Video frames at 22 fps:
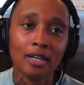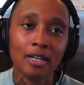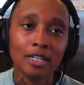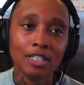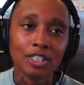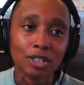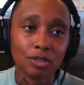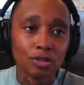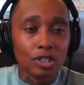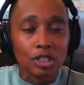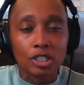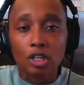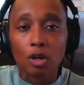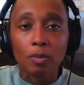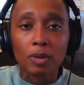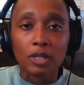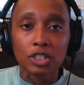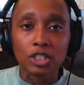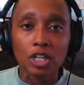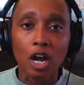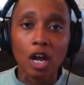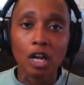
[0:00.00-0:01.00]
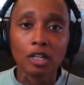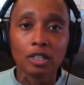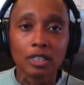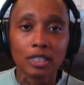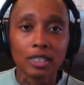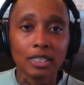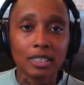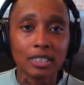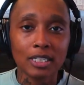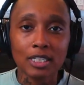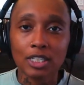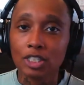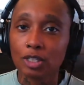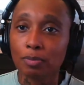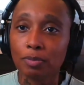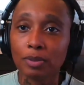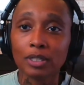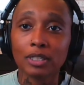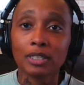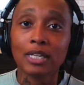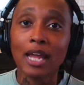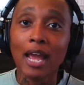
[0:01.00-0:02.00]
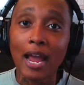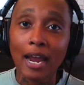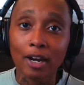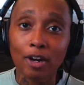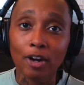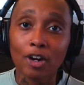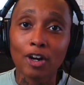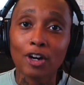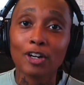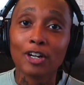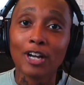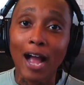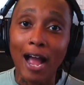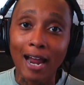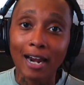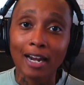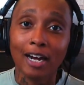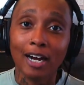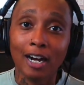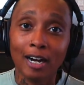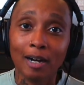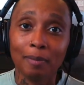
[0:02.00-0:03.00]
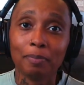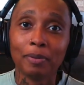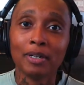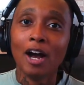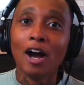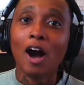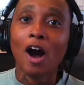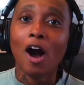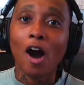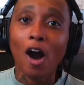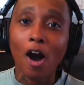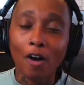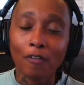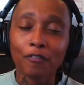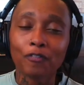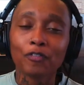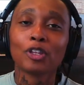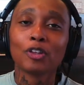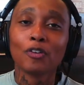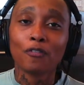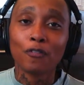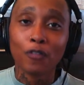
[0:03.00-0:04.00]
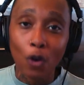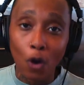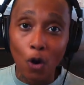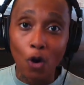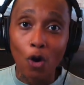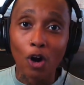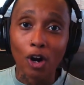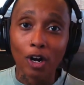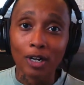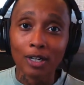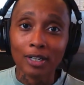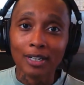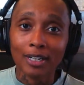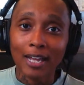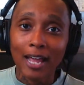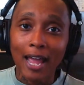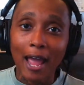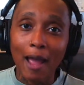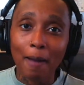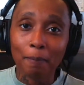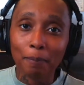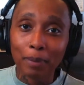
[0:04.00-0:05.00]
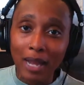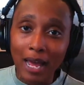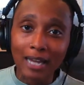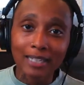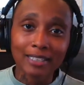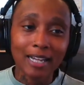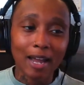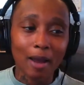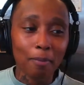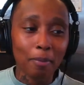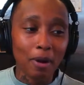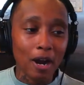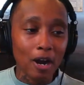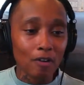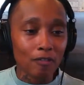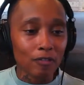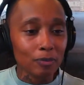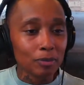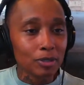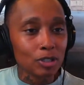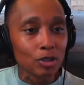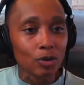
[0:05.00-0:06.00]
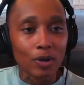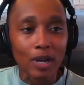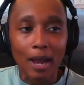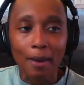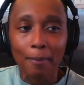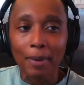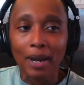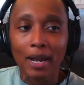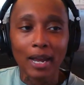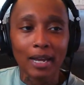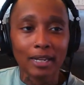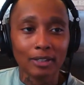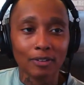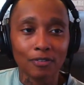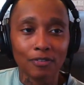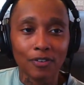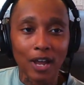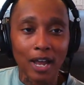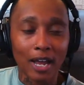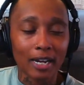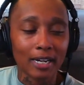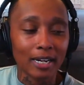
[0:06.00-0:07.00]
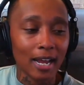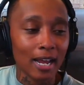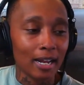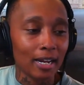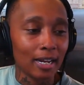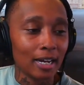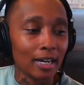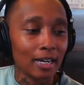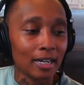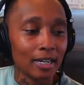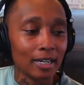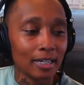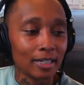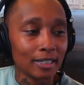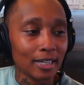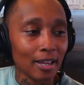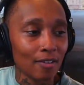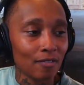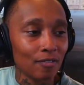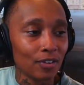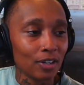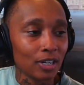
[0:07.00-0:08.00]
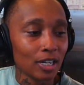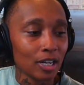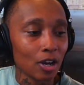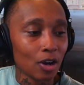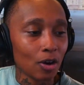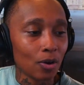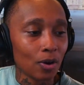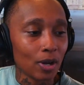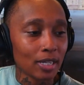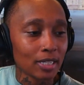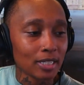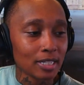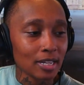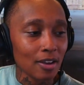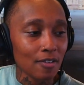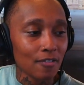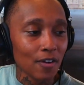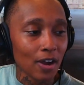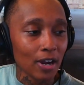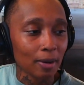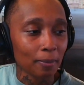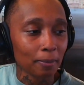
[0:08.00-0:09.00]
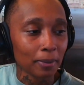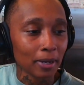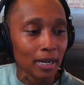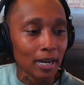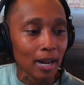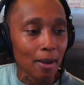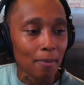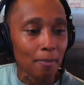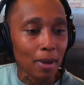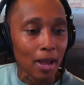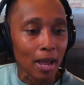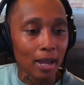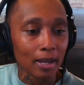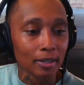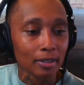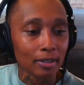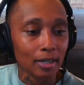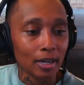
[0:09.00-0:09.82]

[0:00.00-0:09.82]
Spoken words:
just so much taller than Natisha. But that girl got up off the floor and blocked that ball from Stewie. I might have to find that video and see if I can play that back,